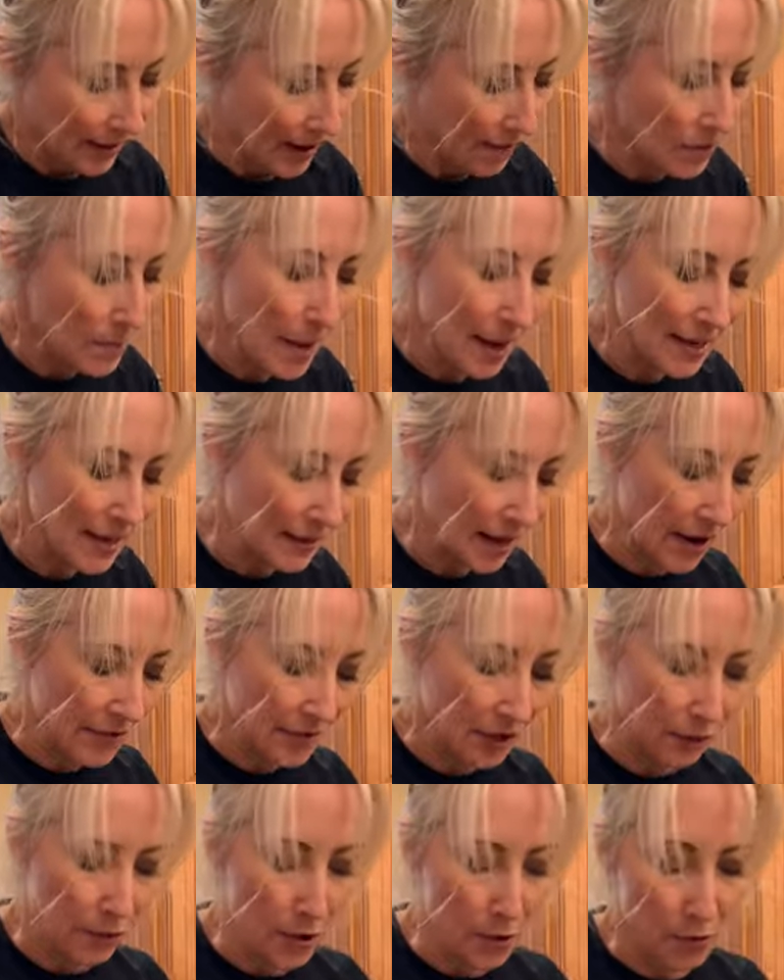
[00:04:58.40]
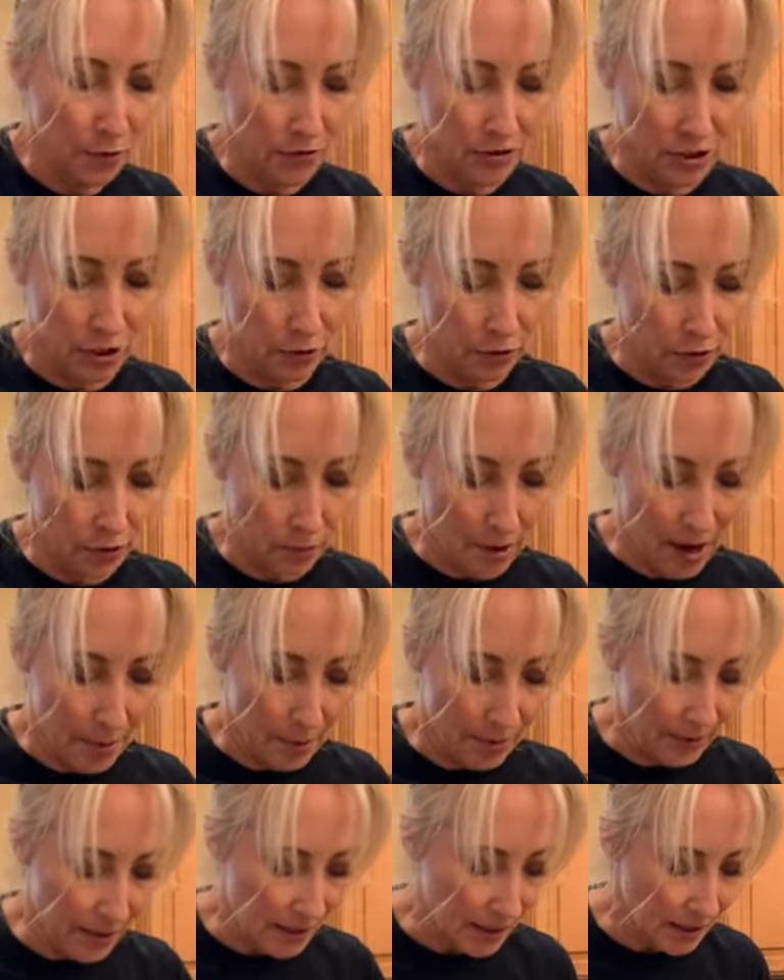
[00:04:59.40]
Everybody's got their own tuna way,
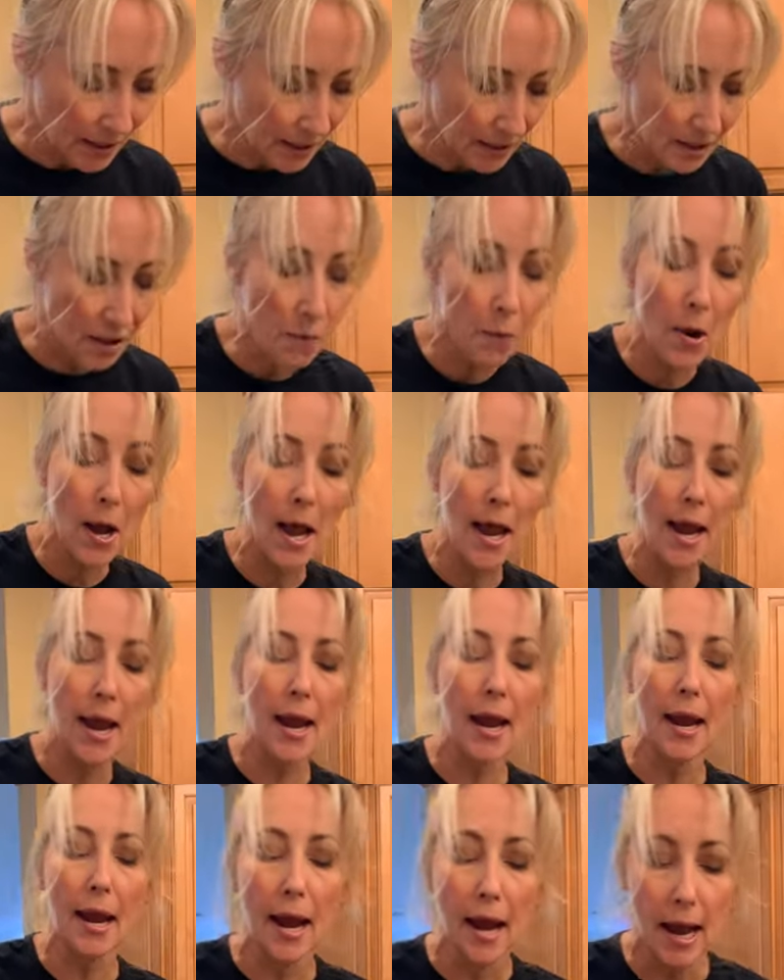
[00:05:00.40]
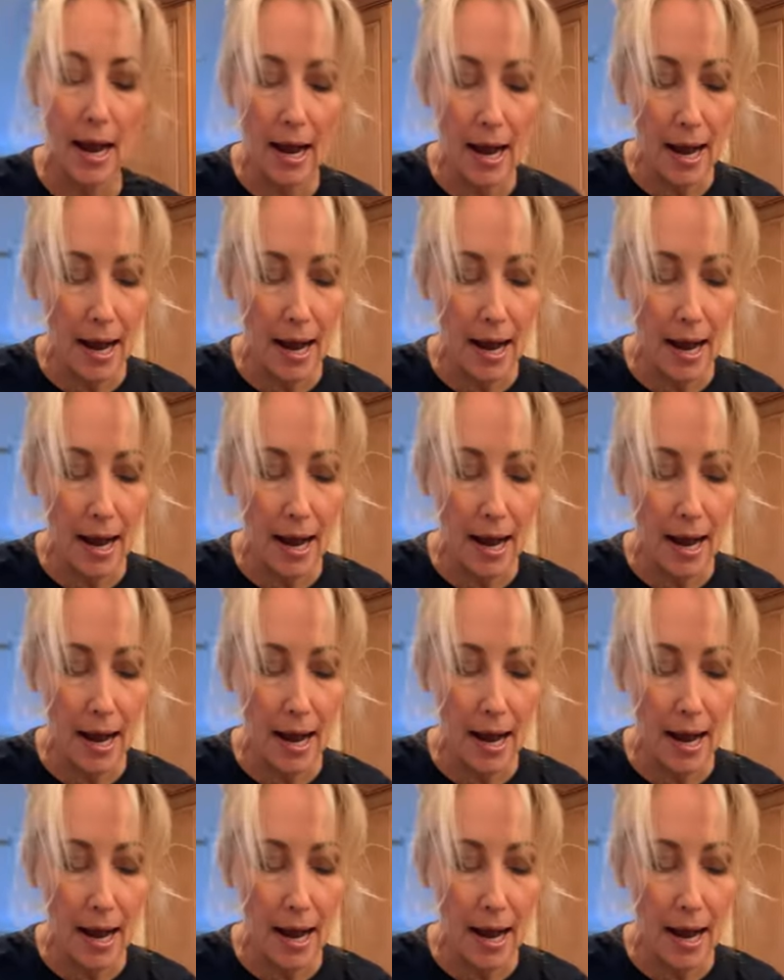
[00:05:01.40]
but this is the way